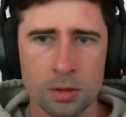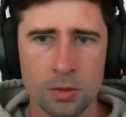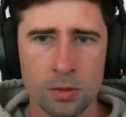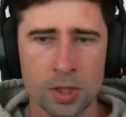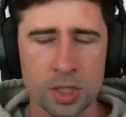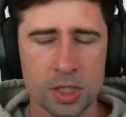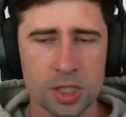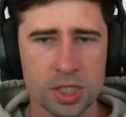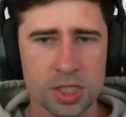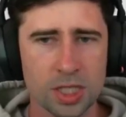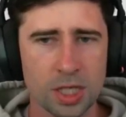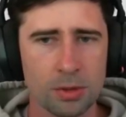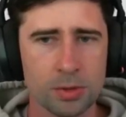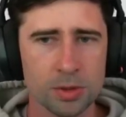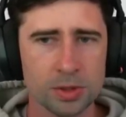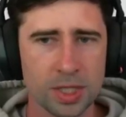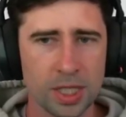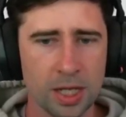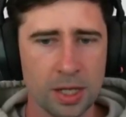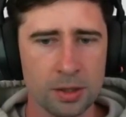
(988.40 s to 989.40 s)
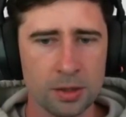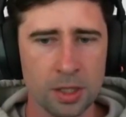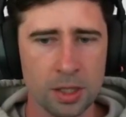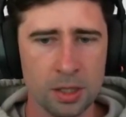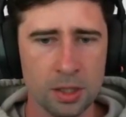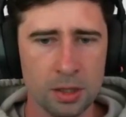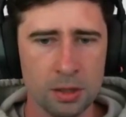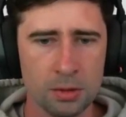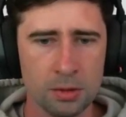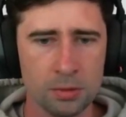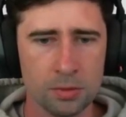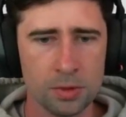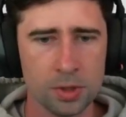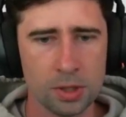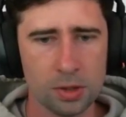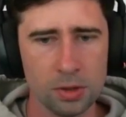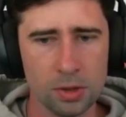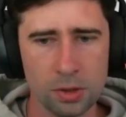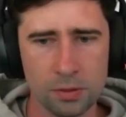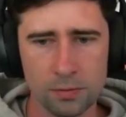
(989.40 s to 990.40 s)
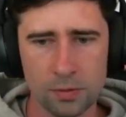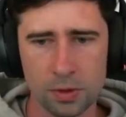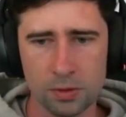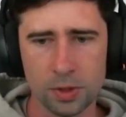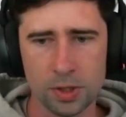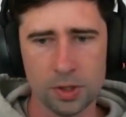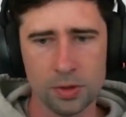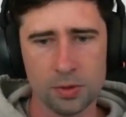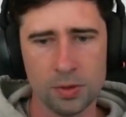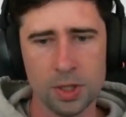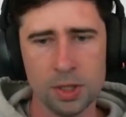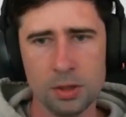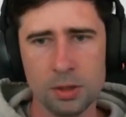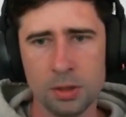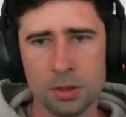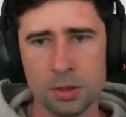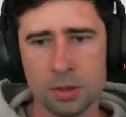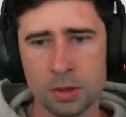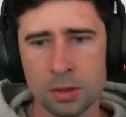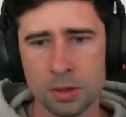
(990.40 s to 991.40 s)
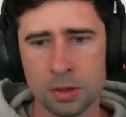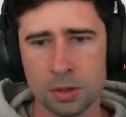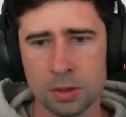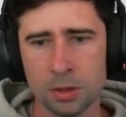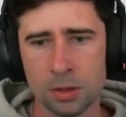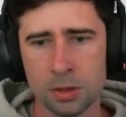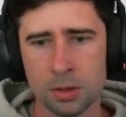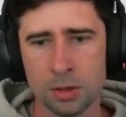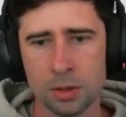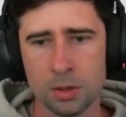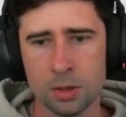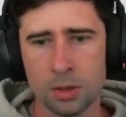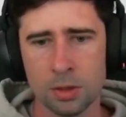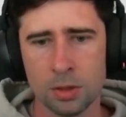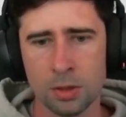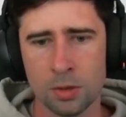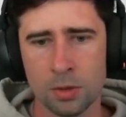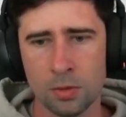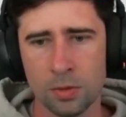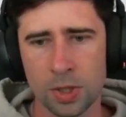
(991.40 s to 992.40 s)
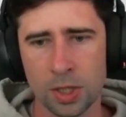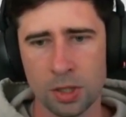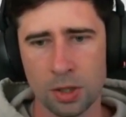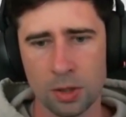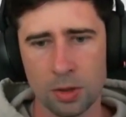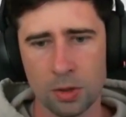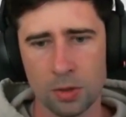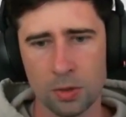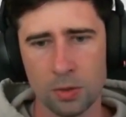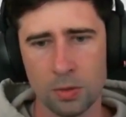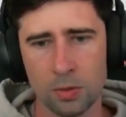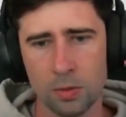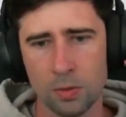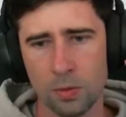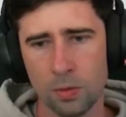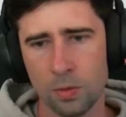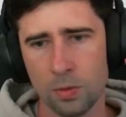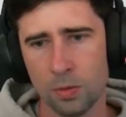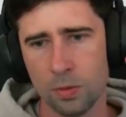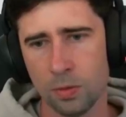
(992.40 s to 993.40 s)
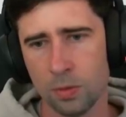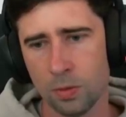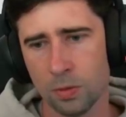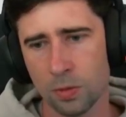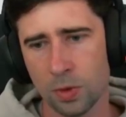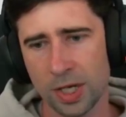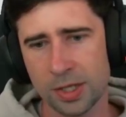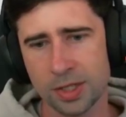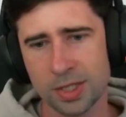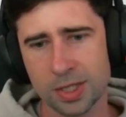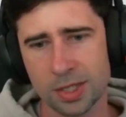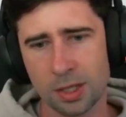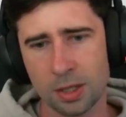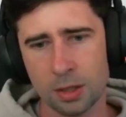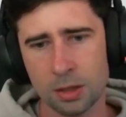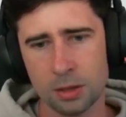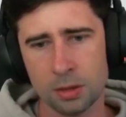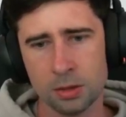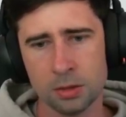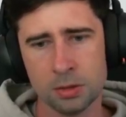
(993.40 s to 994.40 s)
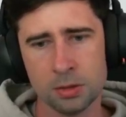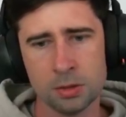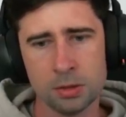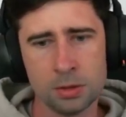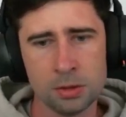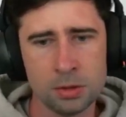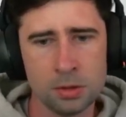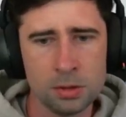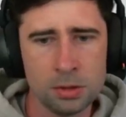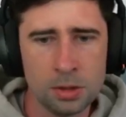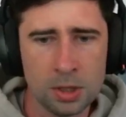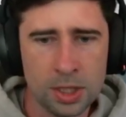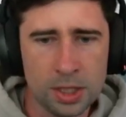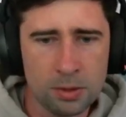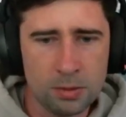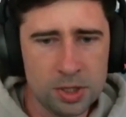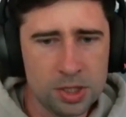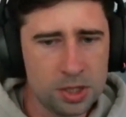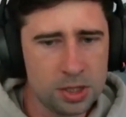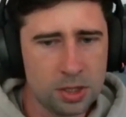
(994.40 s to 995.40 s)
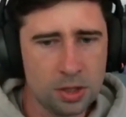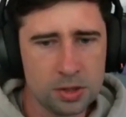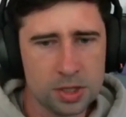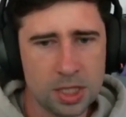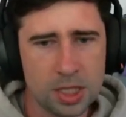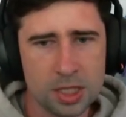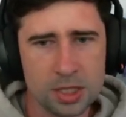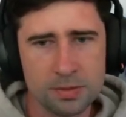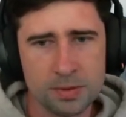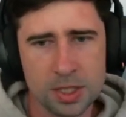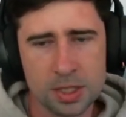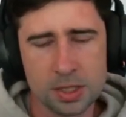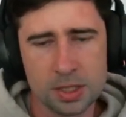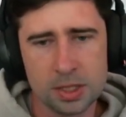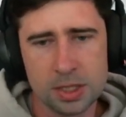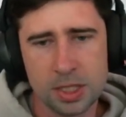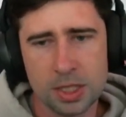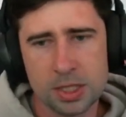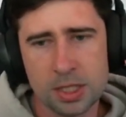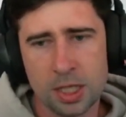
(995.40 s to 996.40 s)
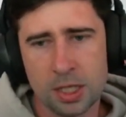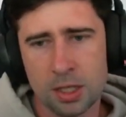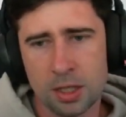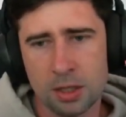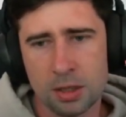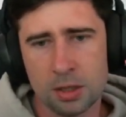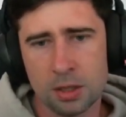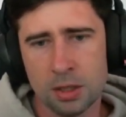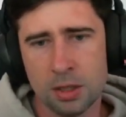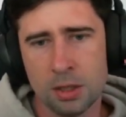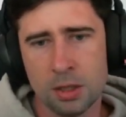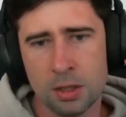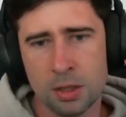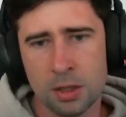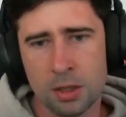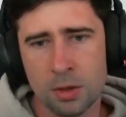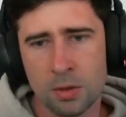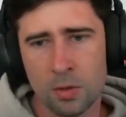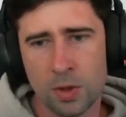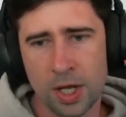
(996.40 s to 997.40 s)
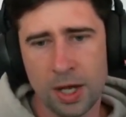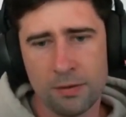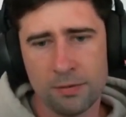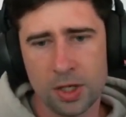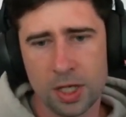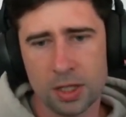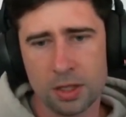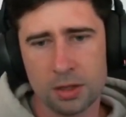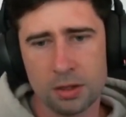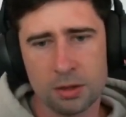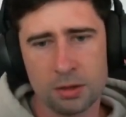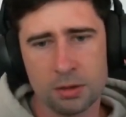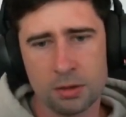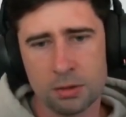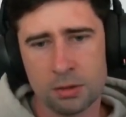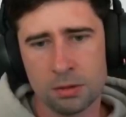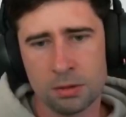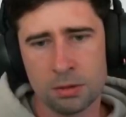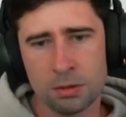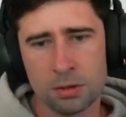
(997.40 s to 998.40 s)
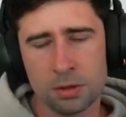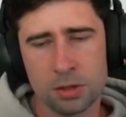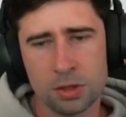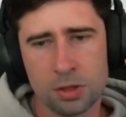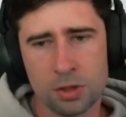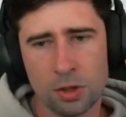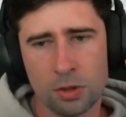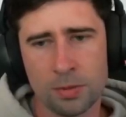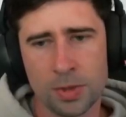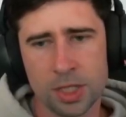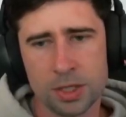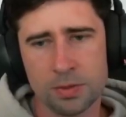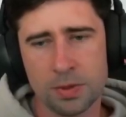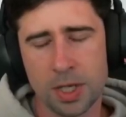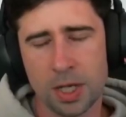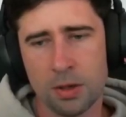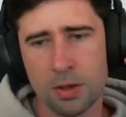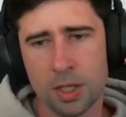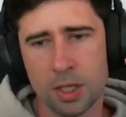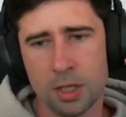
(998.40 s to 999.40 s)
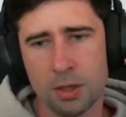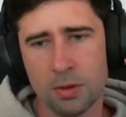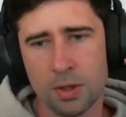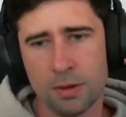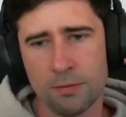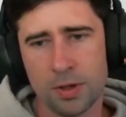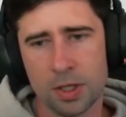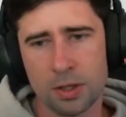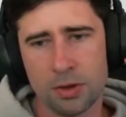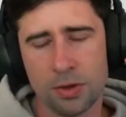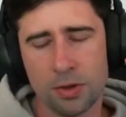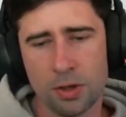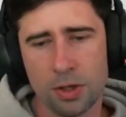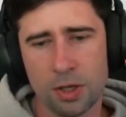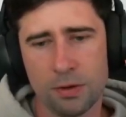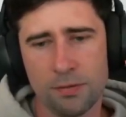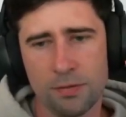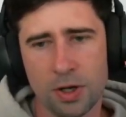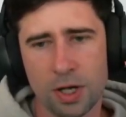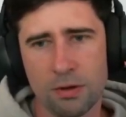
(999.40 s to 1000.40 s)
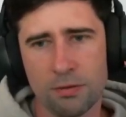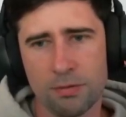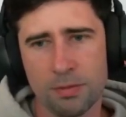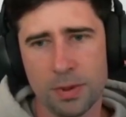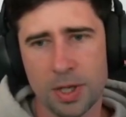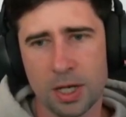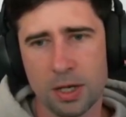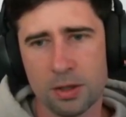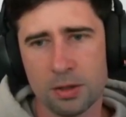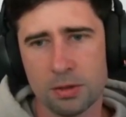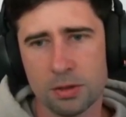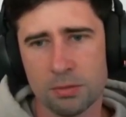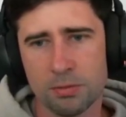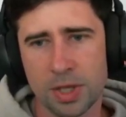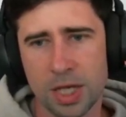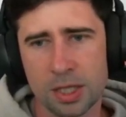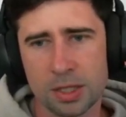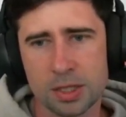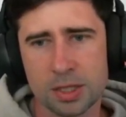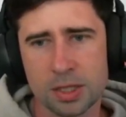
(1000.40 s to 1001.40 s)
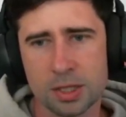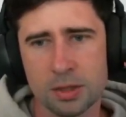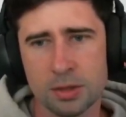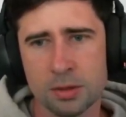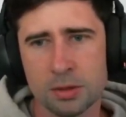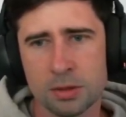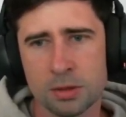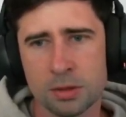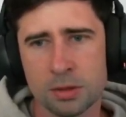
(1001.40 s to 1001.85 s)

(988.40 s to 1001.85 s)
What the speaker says: We can just double down here with a lot of what we're doing. We go Red Skull, and then we just go Taskmaster, Titania, and we have like so much power here. We have like 35 power on Baxter,